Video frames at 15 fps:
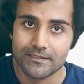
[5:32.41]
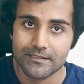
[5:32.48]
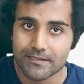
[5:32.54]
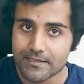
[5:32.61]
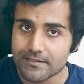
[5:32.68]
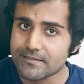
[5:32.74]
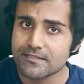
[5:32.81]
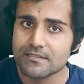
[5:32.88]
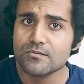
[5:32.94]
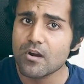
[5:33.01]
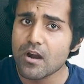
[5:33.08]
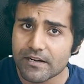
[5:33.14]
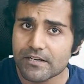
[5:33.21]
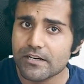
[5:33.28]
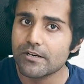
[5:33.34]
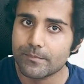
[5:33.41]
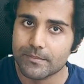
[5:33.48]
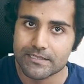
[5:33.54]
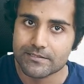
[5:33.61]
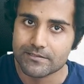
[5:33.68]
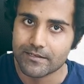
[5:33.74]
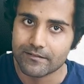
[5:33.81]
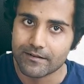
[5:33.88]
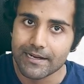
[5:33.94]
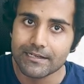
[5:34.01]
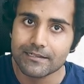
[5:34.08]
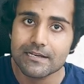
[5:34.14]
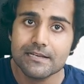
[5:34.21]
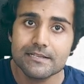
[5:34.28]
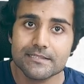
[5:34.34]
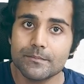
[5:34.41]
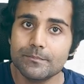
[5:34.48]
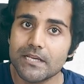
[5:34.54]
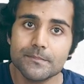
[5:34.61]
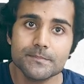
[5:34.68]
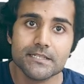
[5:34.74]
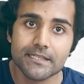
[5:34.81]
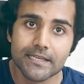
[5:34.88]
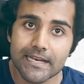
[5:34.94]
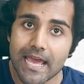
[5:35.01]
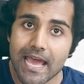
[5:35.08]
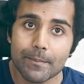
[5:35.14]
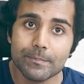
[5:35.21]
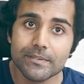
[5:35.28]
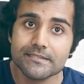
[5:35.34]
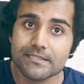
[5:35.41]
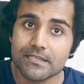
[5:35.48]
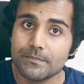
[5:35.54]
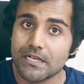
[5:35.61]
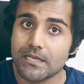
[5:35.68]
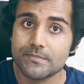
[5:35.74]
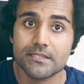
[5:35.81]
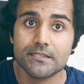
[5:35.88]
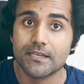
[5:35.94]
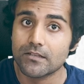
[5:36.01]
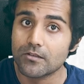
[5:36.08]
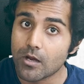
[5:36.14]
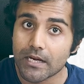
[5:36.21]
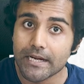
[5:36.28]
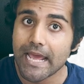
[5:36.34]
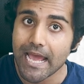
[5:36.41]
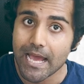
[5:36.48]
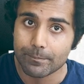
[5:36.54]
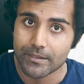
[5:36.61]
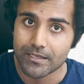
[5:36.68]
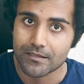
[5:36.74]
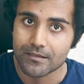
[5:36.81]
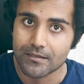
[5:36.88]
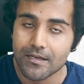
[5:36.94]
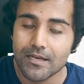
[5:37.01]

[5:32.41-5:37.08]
It's non-deterministic, right? Sometimes it can happen, sometimes it cannot happen.